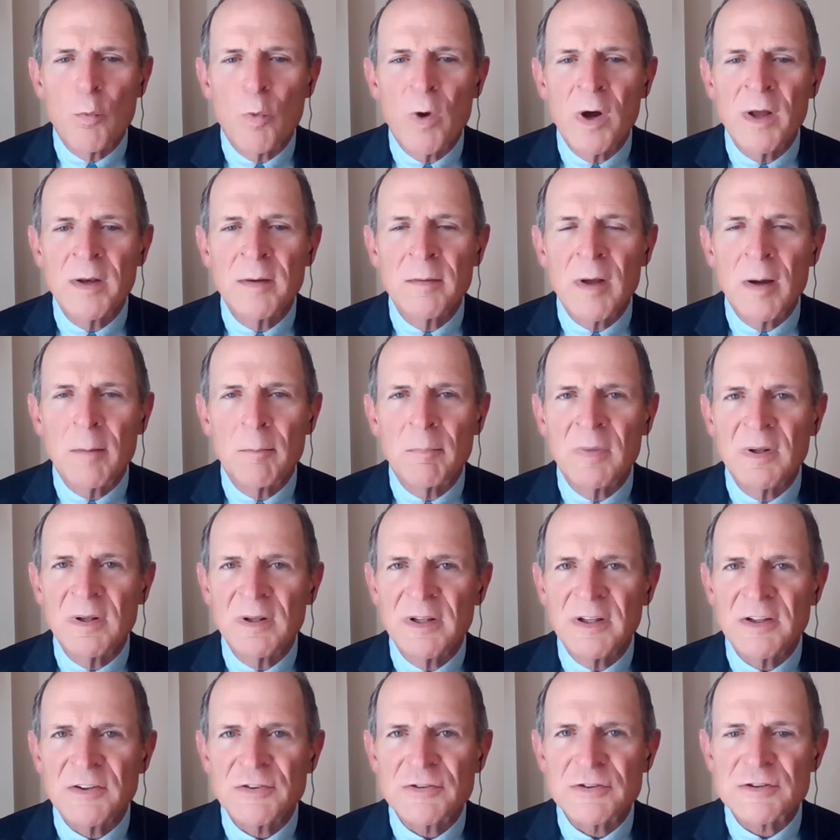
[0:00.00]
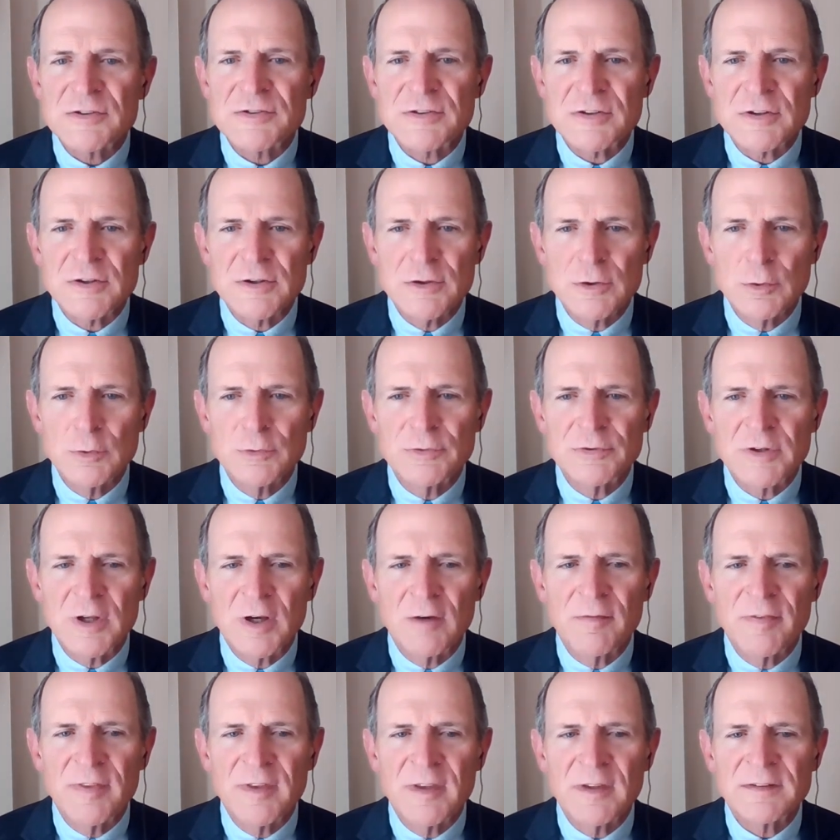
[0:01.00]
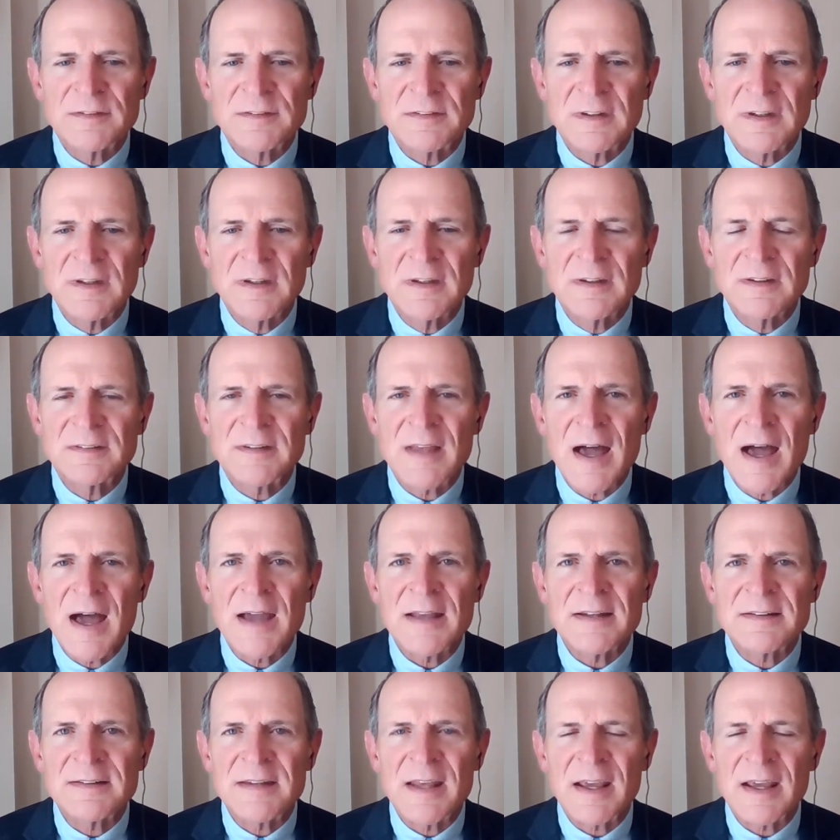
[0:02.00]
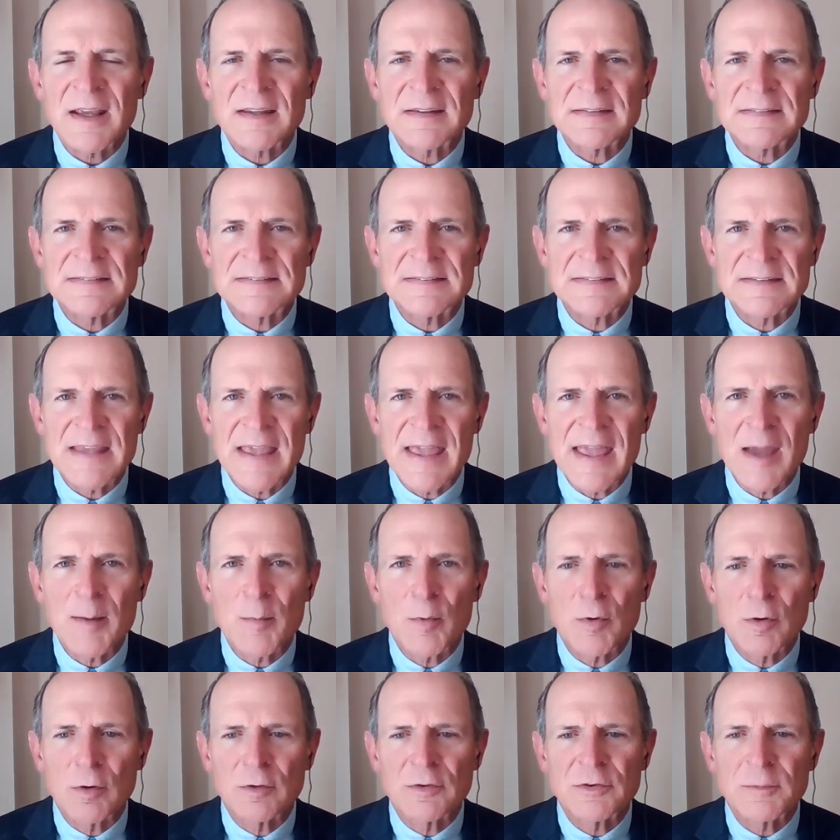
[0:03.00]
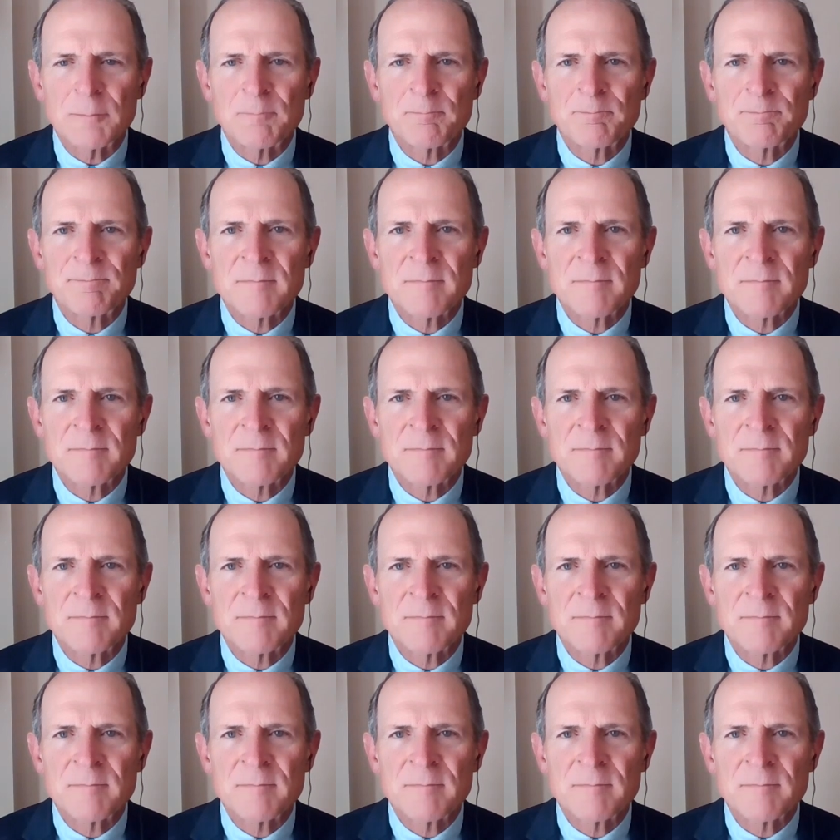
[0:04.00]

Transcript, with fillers: One malicious use of this is high-tech scammers.